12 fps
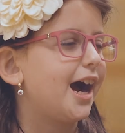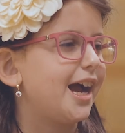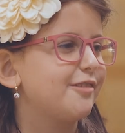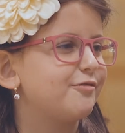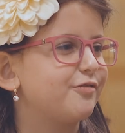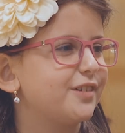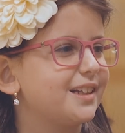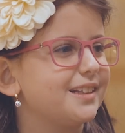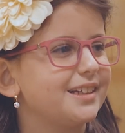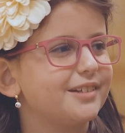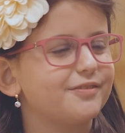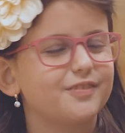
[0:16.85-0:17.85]
I
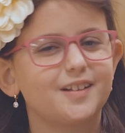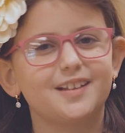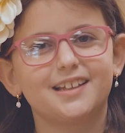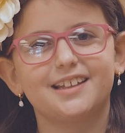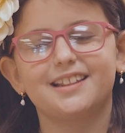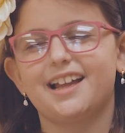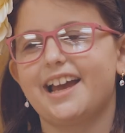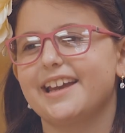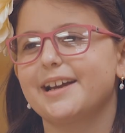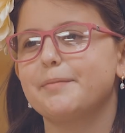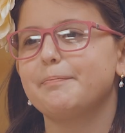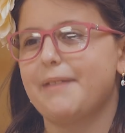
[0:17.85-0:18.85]
really, really
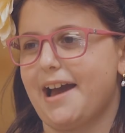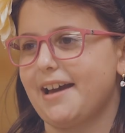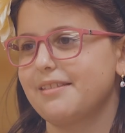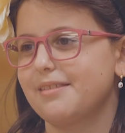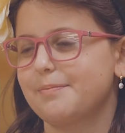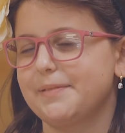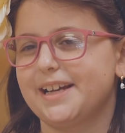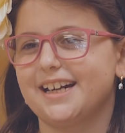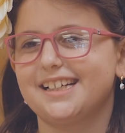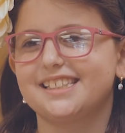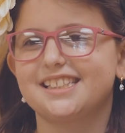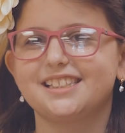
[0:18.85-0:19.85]
like math
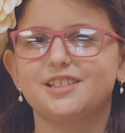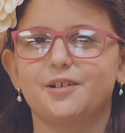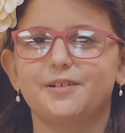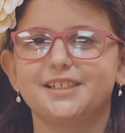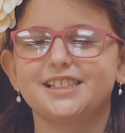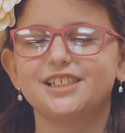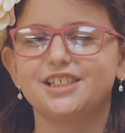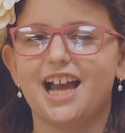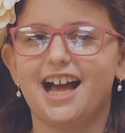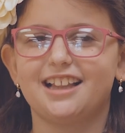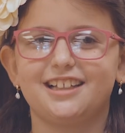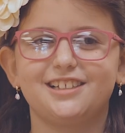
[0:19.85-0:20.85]
because it's always a
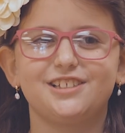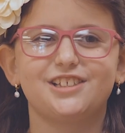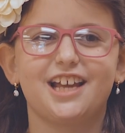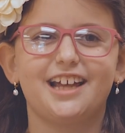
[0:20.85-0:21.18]
challenge,